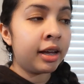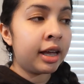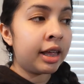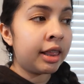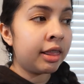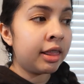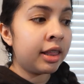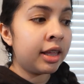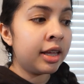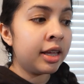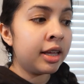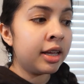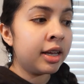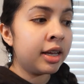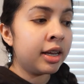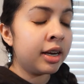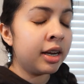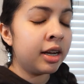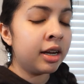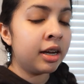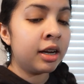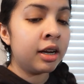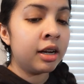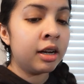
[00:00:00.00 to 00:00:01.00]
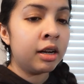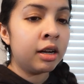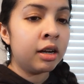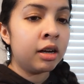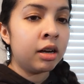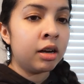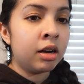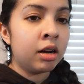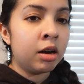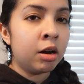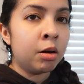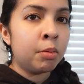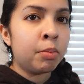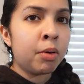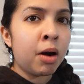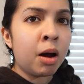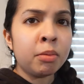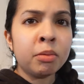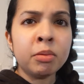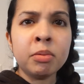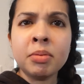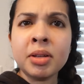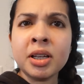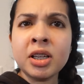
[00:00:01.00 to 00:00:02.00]
And then
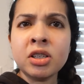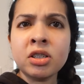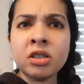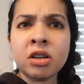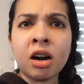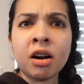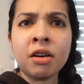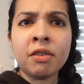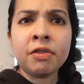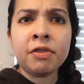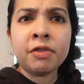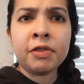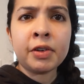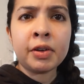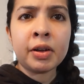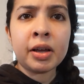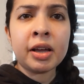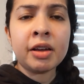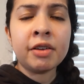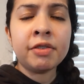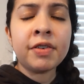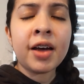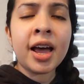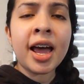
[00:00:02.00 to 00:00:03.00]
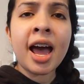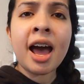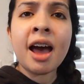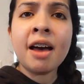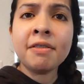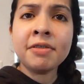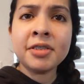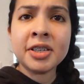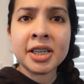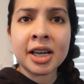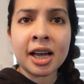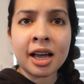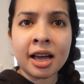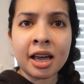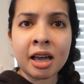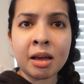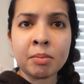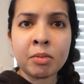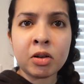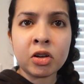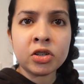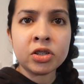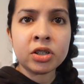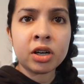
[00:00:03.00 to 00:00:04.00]
probably start, if I have
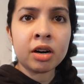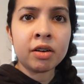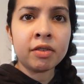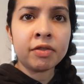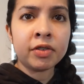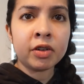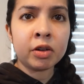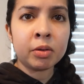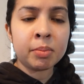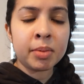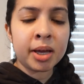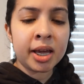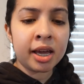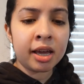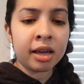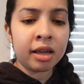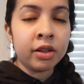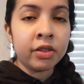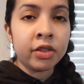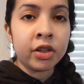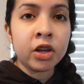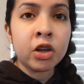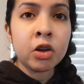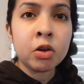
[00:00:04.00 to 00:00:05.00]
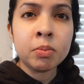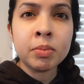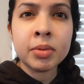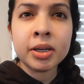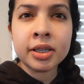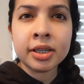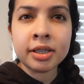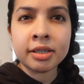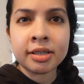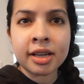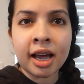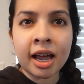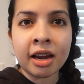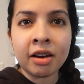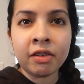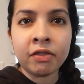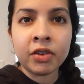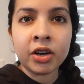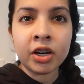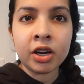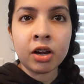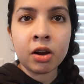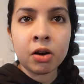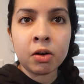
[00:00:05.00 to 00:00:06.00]
time, I'll start filming the human
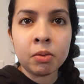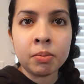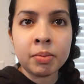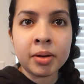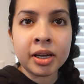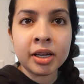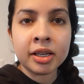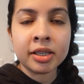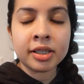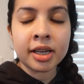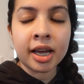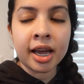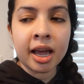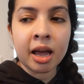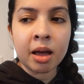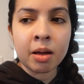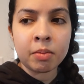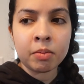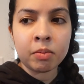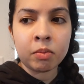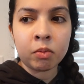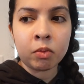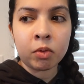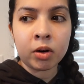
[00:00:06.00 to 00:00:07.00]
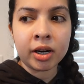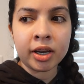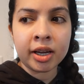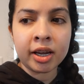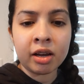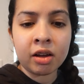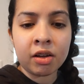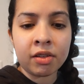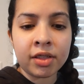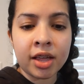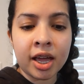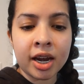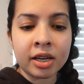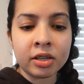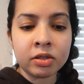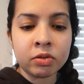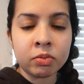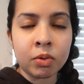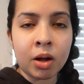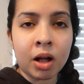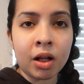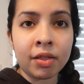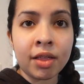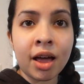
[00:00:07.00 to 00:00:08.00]
design video because I am working on that
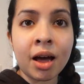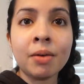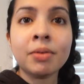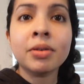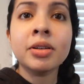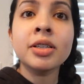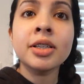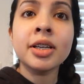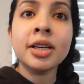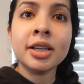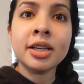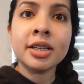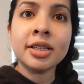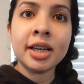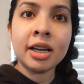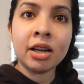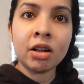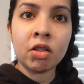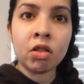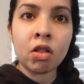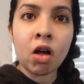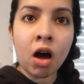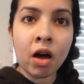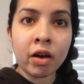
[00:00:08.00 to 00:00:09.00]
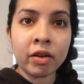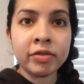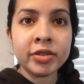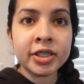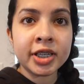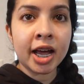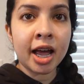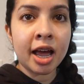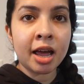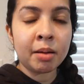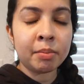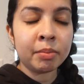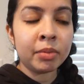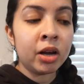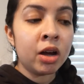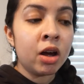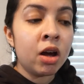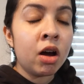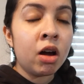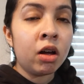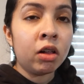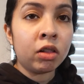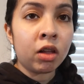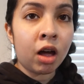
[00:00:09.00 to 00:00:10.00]
as well. That one's gonna take a lot of time,
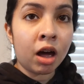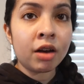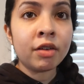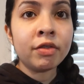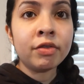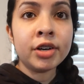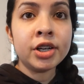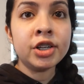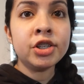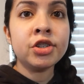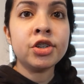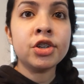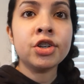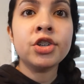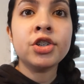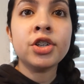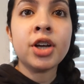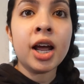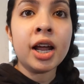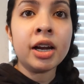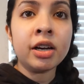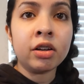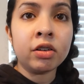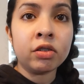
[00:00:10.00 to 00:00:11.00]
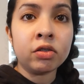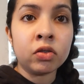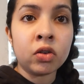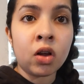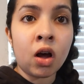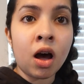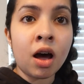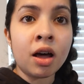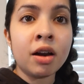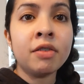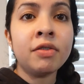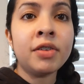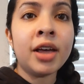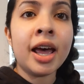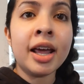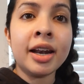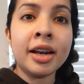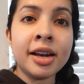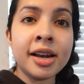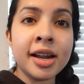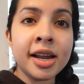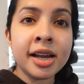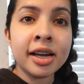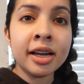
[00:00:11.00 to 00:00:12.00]
a lot of research, and a lot of
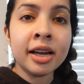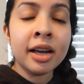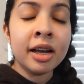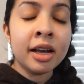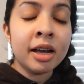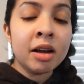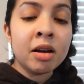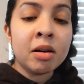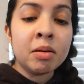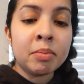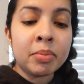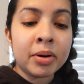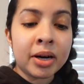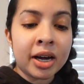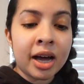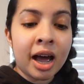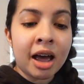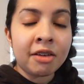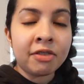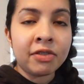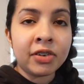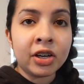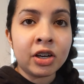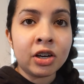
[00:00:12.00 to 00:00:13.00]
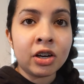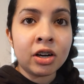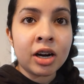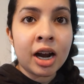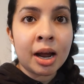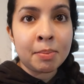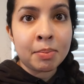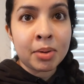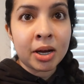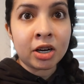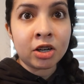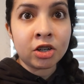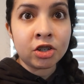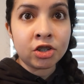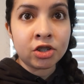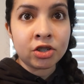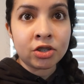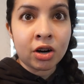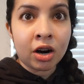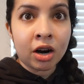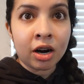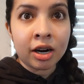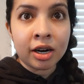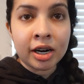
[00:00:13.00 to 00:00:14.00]
editing, but I figure I better
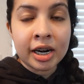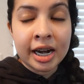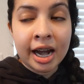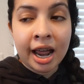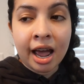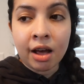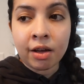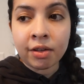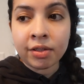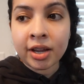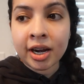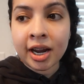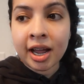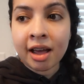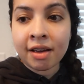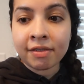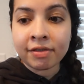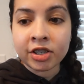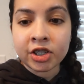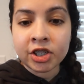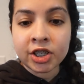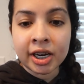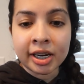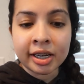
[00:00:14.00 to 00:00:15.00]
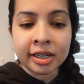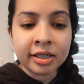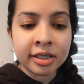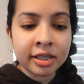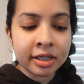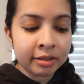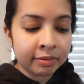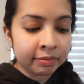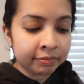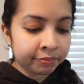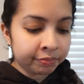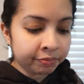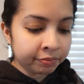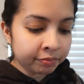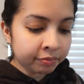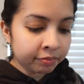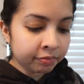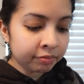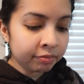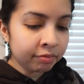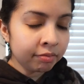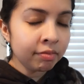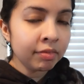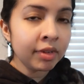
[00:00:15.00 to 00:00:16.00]
start now that I have the chance.
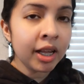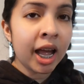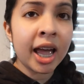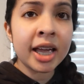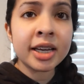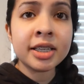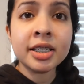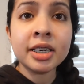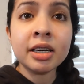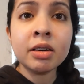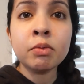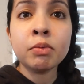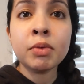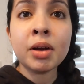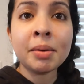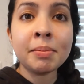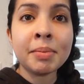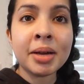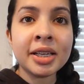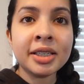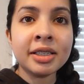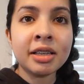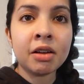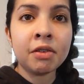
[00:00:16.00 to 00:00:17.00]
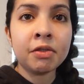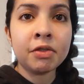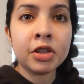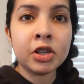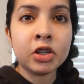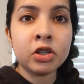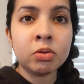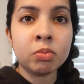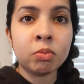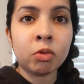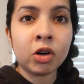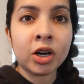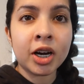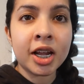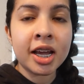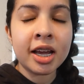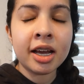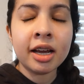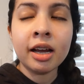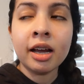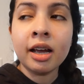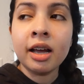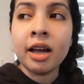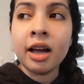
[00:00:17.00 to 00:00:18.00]
I didn't weigh myself this
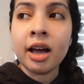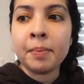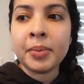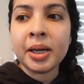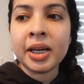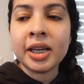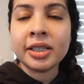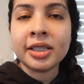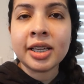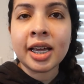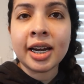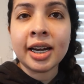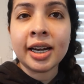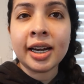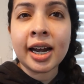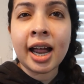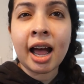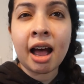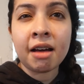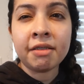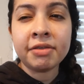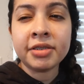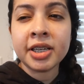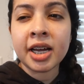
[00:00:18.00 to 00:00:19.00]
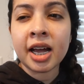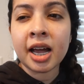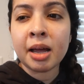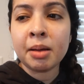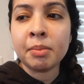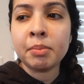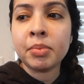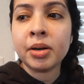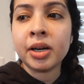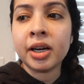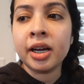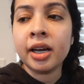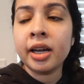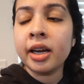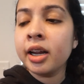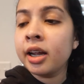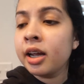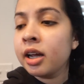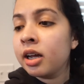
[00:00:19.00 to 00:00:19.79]
morning because I didn't have time, but